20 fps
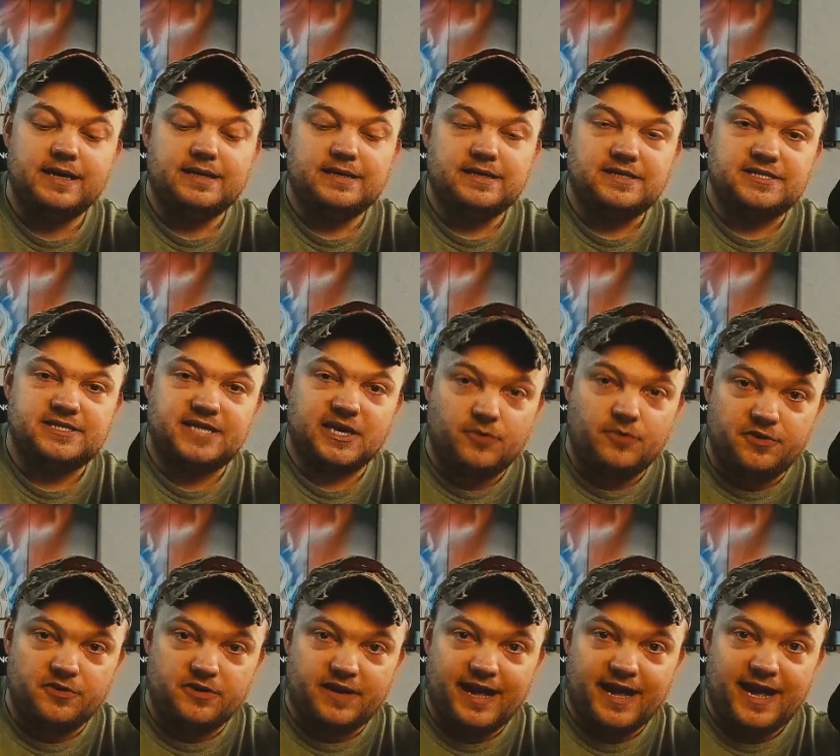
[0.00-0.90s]
stick with
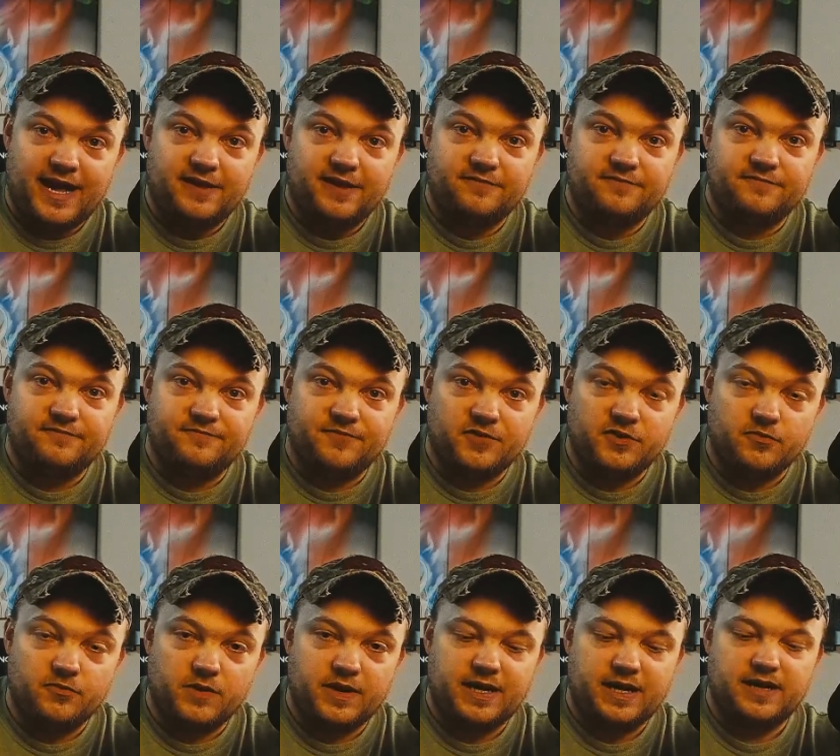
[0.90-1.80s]
your cat for your
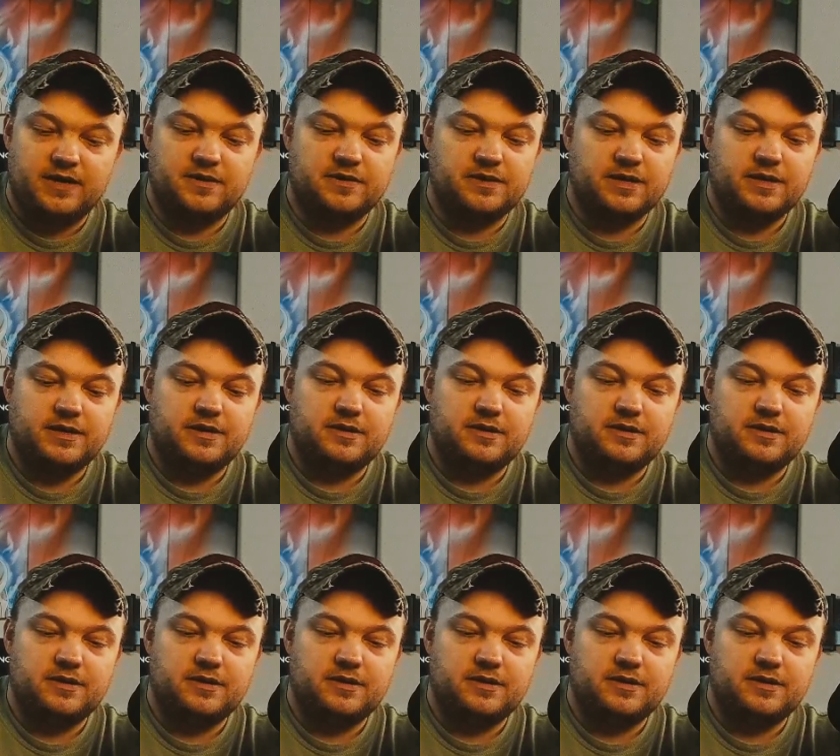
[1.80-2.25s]
raids,